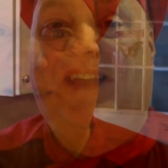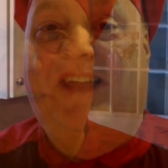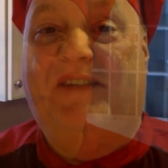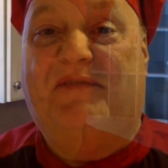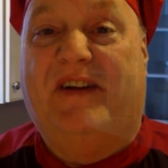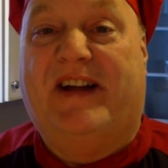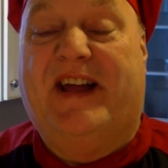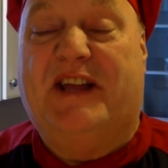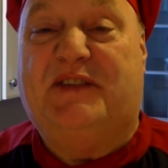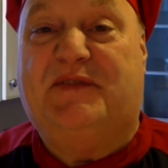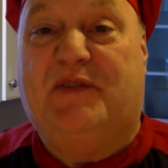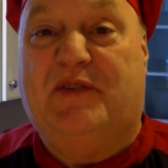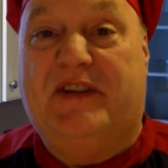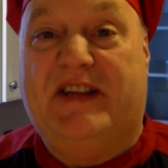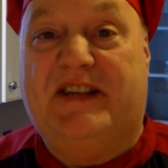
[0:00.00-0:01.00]
Hey, fun
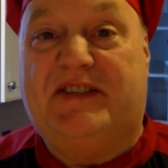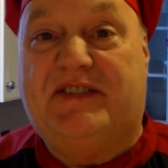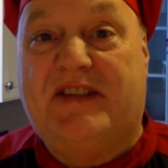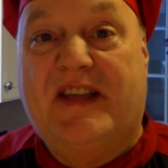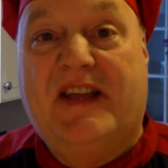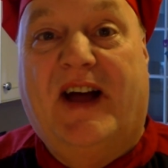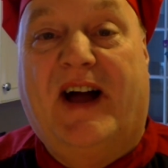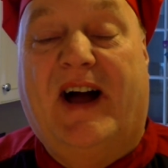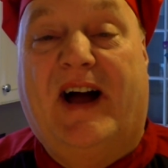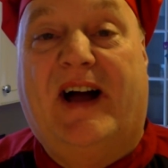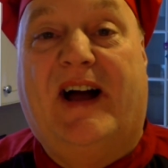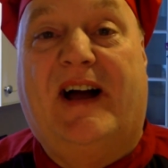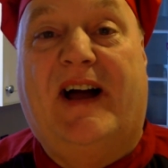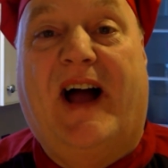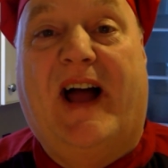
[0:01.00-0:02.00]
guys, foodies. Uh,